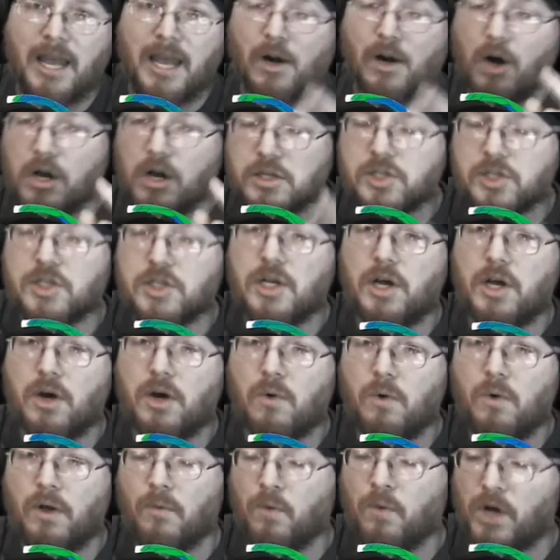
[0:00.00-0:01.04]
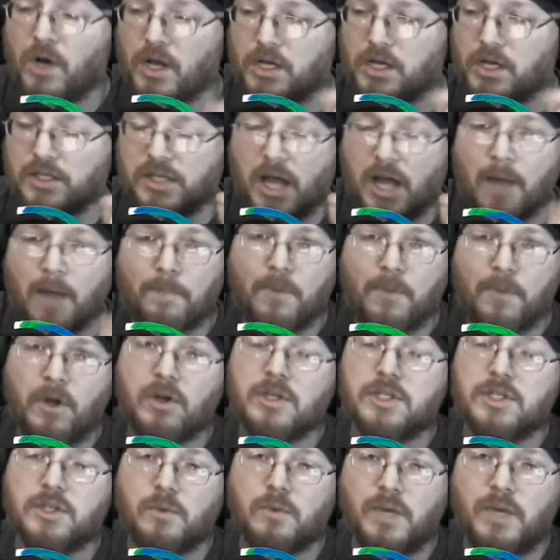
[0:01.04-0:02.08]
It also was
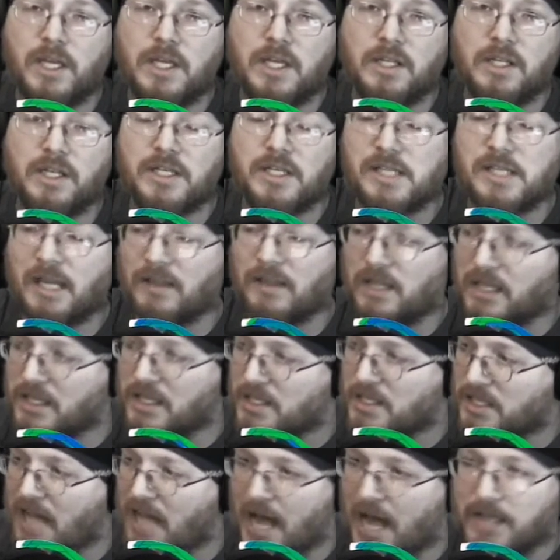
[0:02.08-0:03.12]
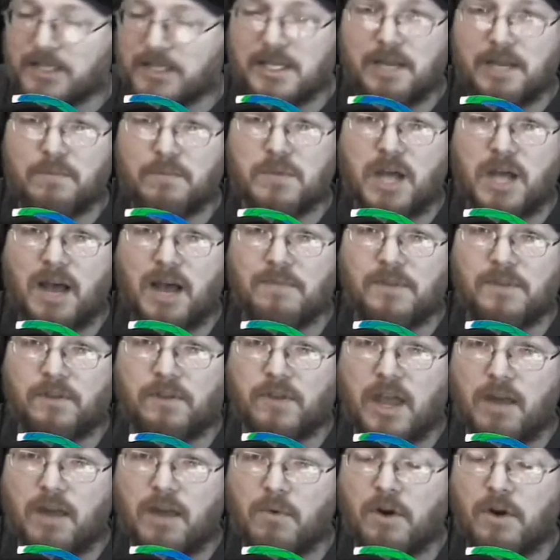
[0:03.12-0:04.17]
uploaded to WikiLeaks at the exact same time
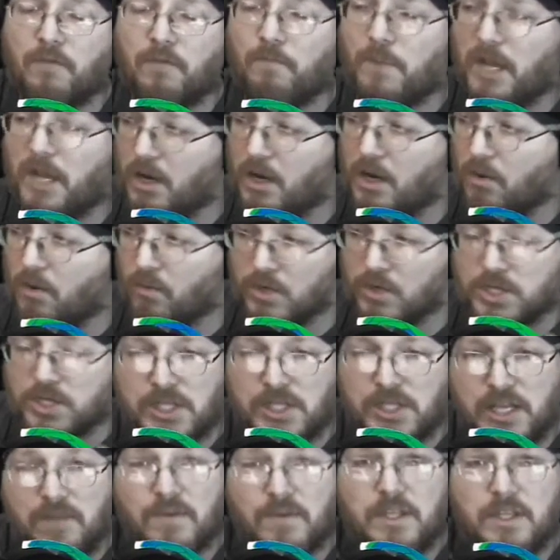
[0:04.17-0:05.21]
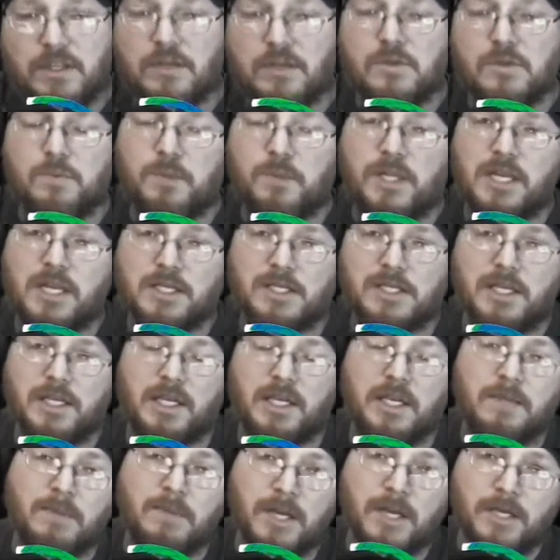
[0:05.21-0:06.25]
that they would have been receiving those Podesta
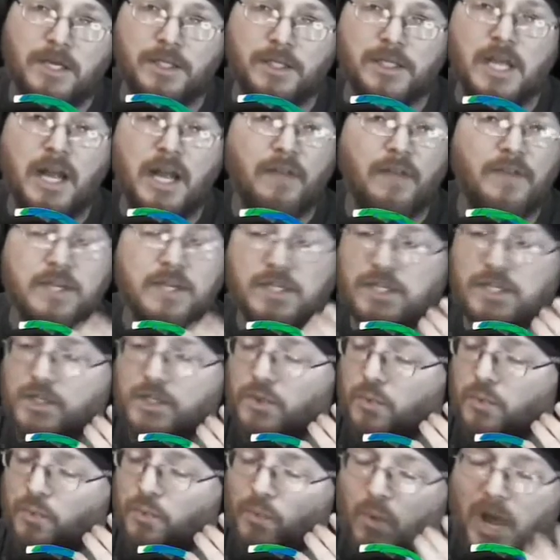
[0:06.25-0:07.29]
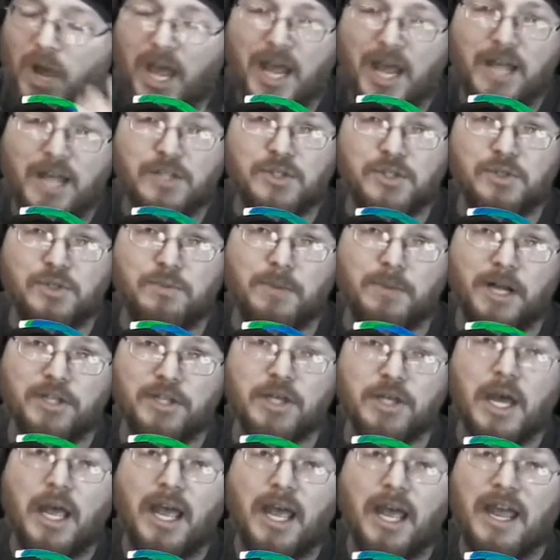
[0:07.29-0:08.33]
emails. This is way too
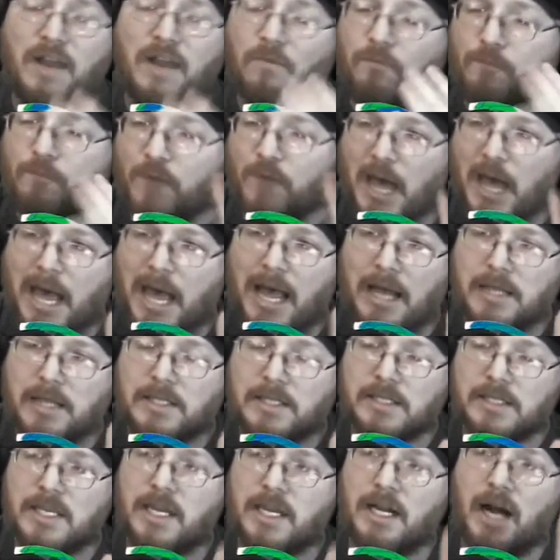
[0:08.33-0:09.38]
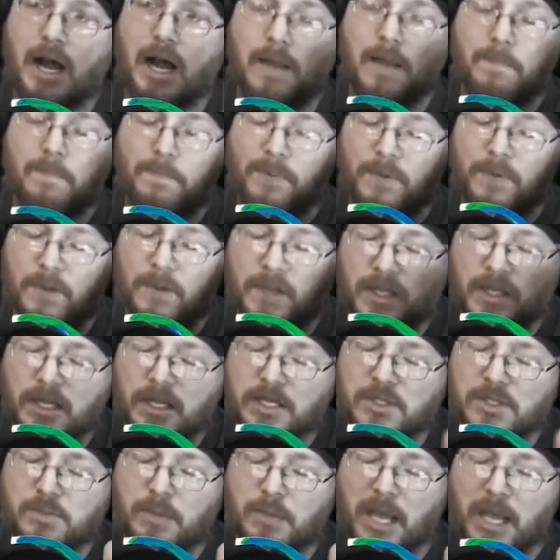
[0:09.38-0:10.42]
much. In fact, can I
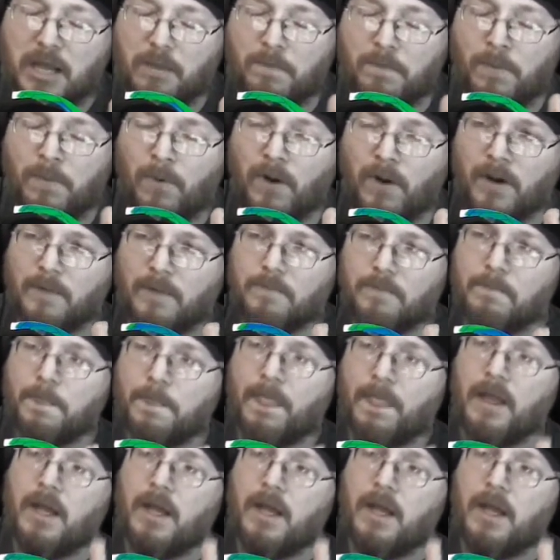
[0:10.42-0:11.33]
please make a point?